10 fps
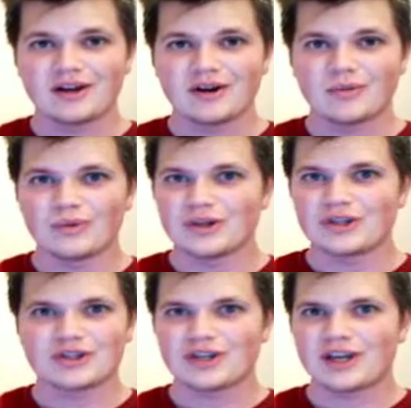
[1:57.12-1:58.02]

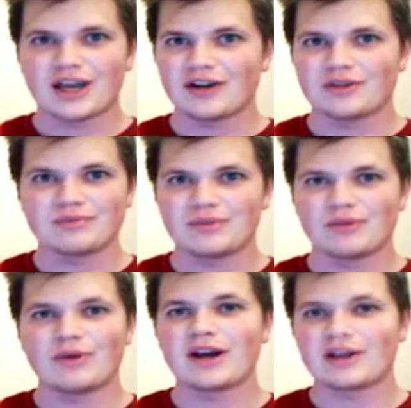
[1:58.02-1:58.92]
which cannot be
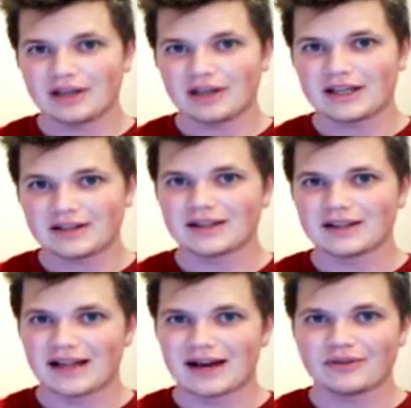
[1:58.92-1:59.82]
regulated
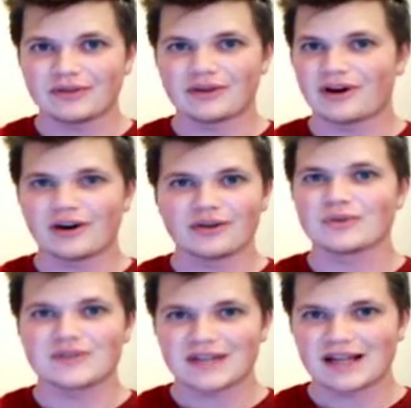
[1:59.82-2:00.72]
now. There are no
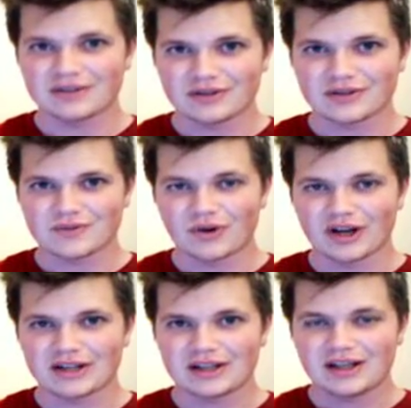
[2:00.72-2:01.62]
standards for
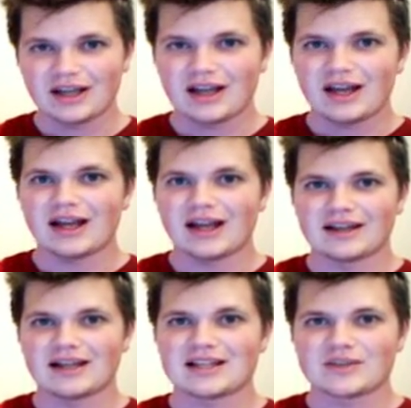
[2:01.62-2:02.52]
it, and that's